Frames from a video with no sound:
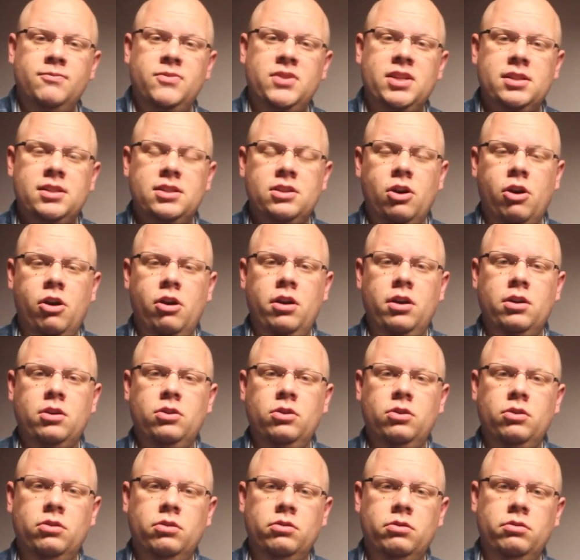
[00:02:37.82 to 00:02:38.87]
Does their
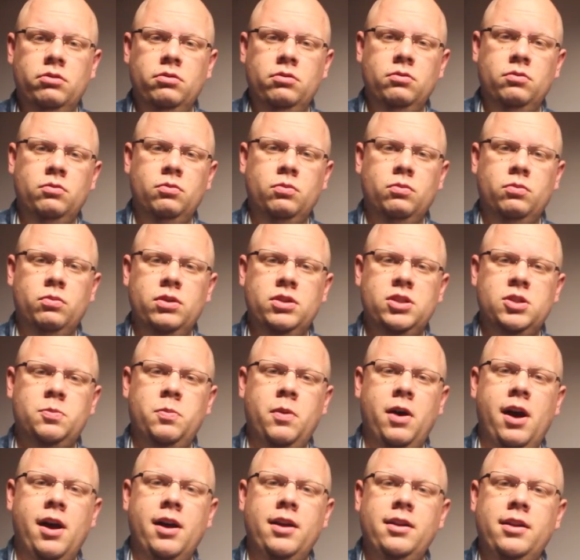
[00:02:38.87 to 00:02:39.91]
article
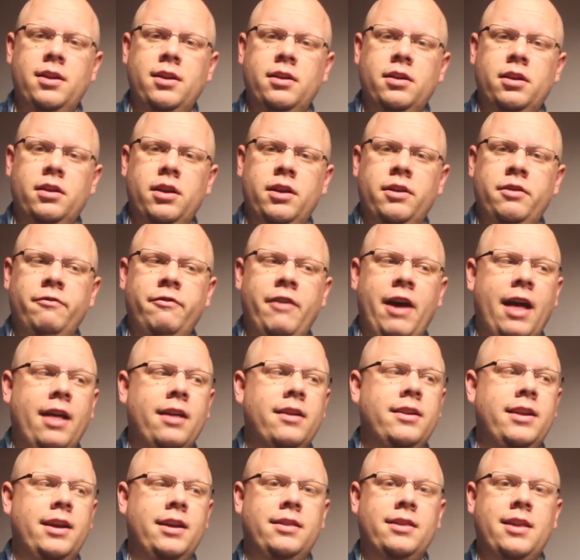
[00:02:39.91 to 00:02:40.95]
respond and
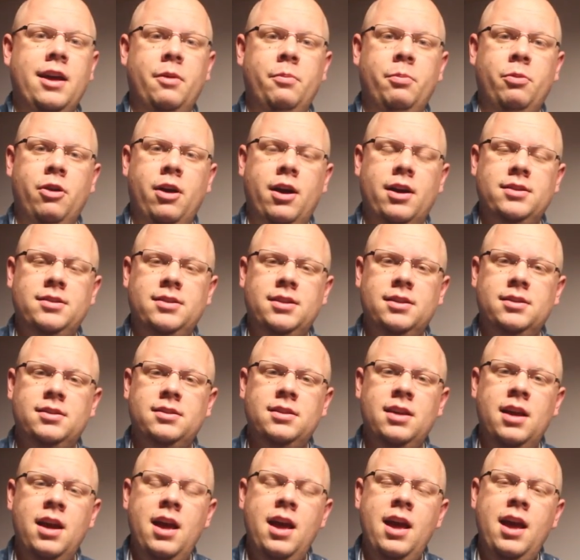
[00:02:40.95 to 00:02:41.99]
validate that
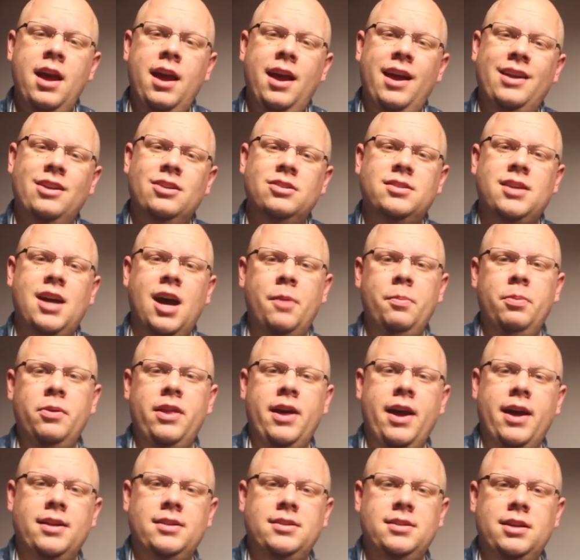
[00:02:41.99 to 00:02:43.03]
process? And on top of
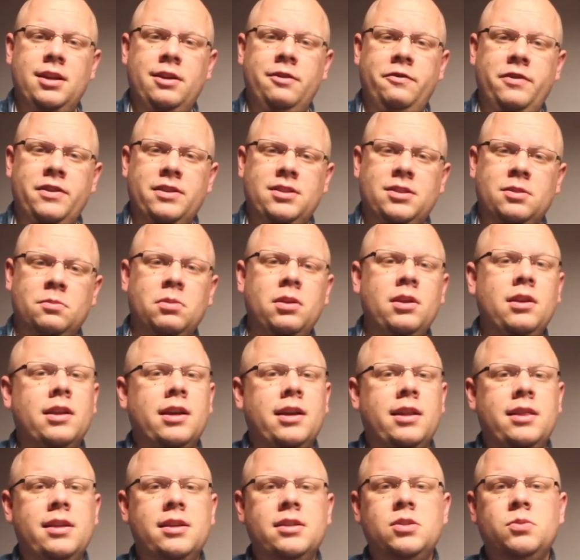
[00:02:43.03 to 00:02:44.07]
that, if it's something
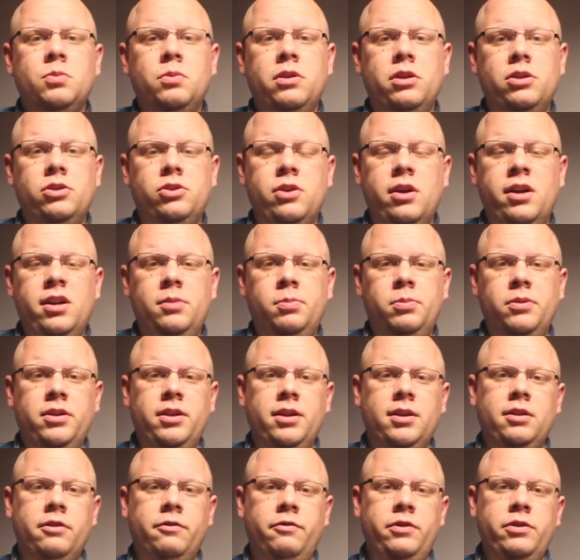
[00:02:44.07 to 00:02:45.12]
like this where they're trying to
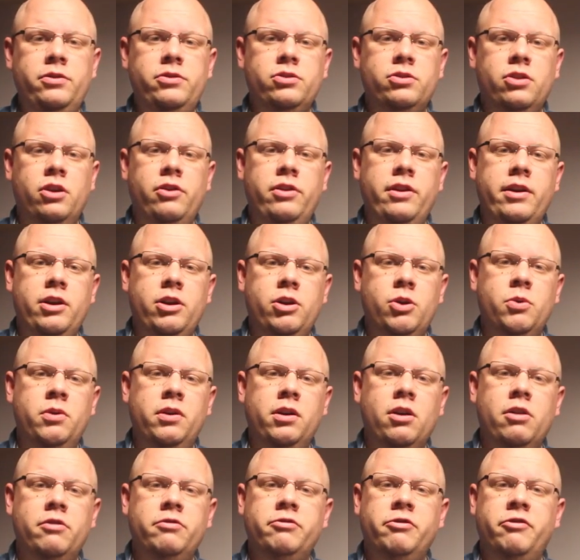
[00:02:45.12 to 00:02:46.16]
predict the future, are they
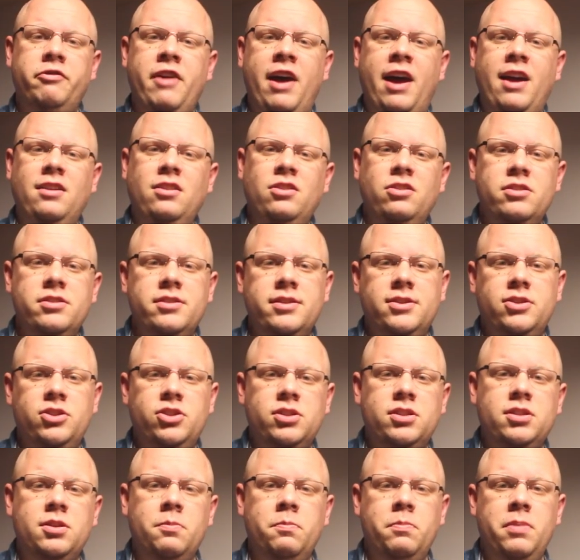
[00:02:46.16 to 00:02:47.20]
going off of fact or is it
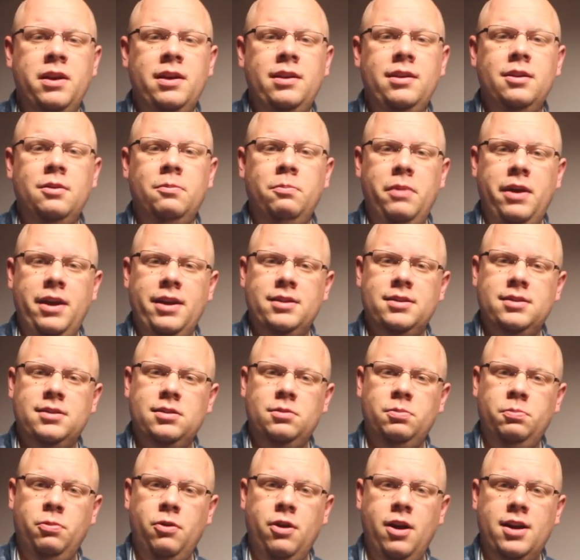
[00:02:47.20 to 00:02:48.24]
just
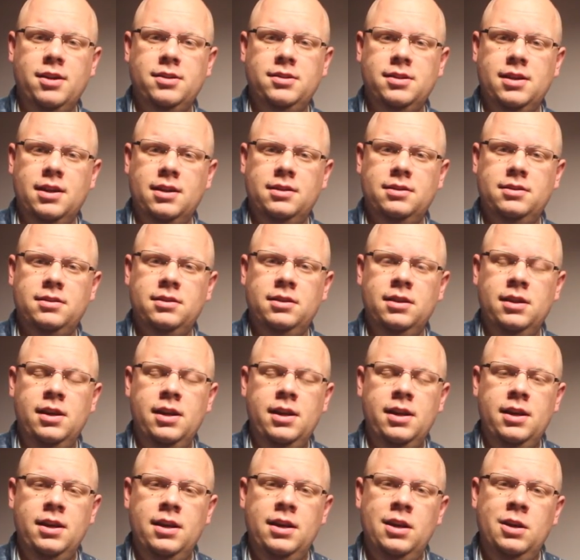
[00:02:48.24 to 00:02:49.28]
opinion-based process?
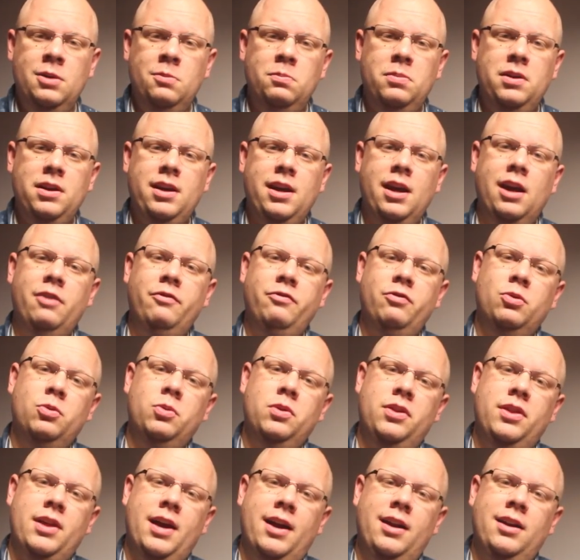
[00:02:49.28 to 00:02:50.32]
Be careful
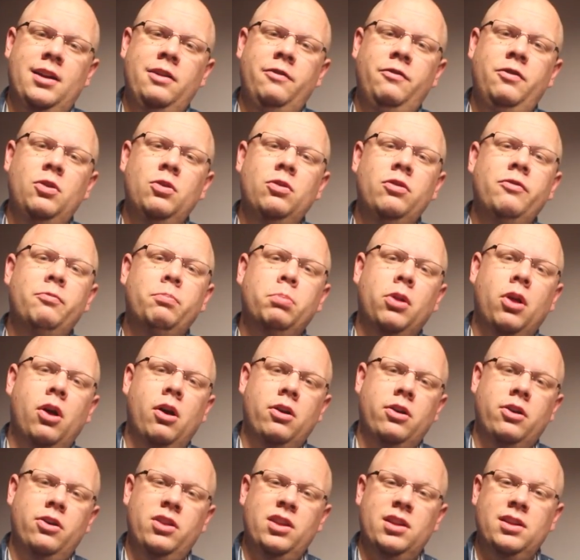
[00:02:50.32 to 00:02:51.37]
with that. And if you're a
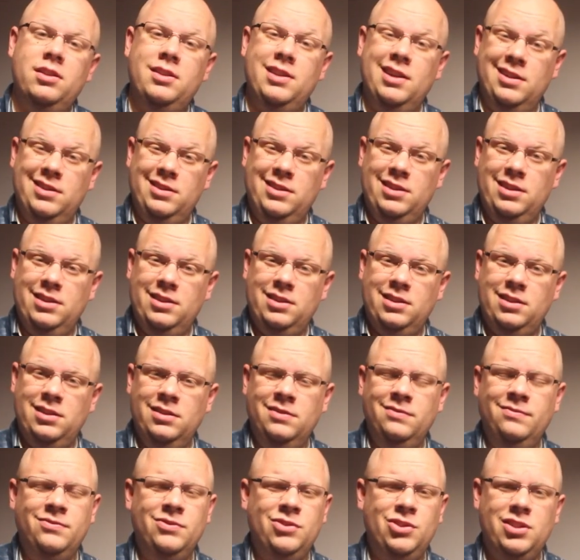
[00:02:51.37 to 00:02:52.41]
blogger that does
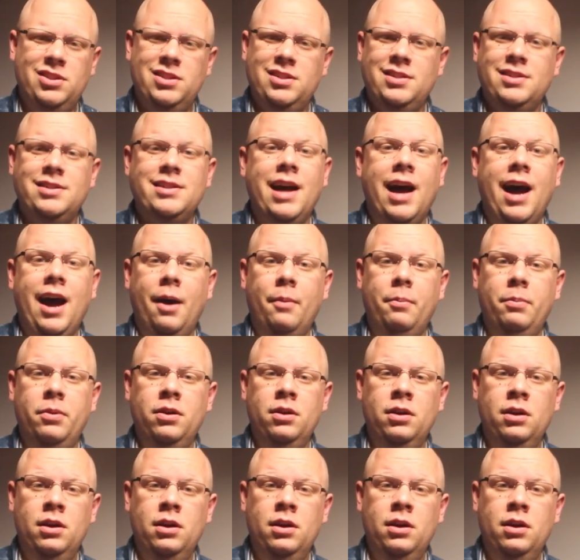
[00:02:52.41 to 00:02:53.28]
this, just stop.